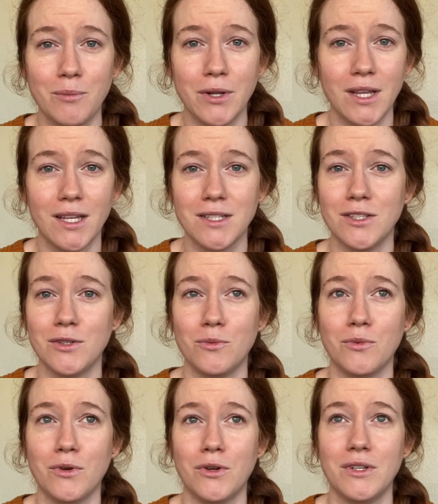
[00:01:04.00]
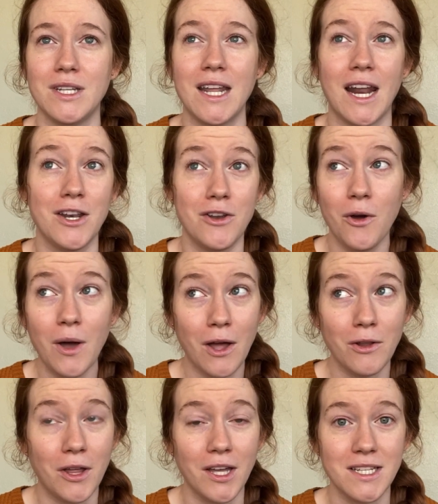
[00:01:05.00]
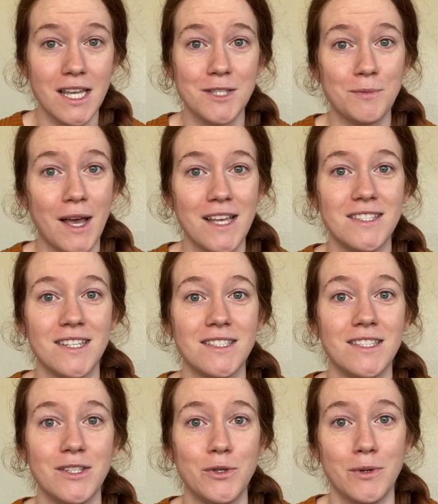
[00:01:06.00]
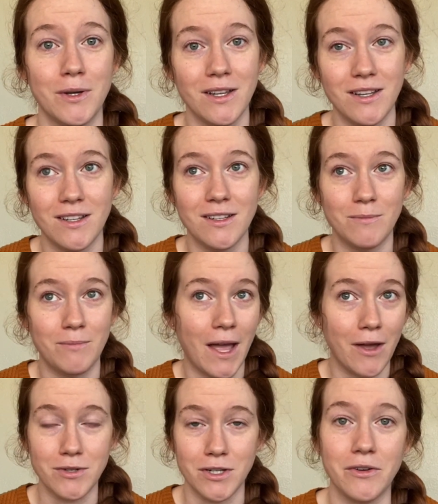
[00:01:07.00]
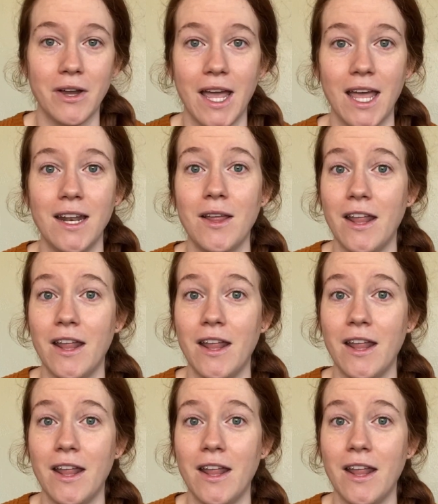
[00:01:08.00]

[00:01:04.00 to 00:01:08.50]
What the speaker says: putting into the world. And I know how long it takes plastic to biodegrade.